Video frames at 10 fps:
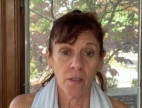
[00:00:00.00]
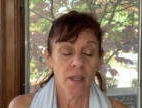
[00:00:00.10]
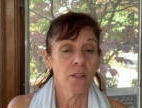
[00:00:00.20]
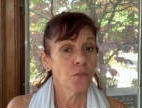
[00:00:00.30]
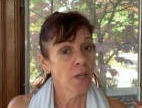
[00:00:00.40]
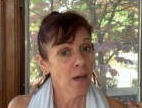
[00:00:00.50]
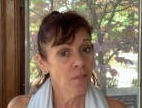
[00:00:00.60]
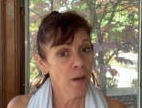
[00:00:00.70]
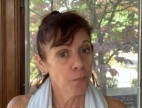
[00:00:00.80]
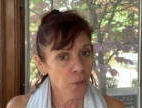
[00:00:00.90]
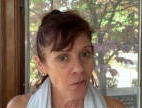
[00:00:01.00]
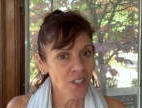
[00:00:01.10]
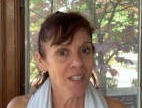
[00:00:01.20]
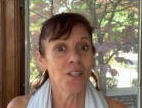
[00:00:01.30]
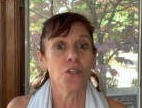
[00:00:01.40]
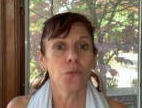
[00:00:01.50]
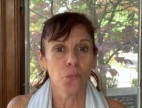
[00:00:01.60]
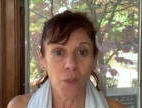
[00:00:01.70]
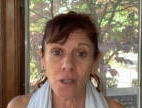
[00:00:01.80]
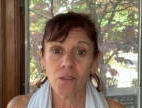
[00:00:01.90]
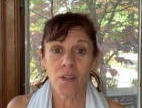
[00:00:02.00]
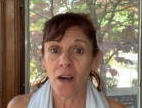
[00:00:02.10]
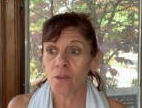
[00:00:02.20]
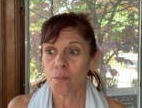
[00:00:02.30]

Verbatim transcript: And if you have that protein, you will not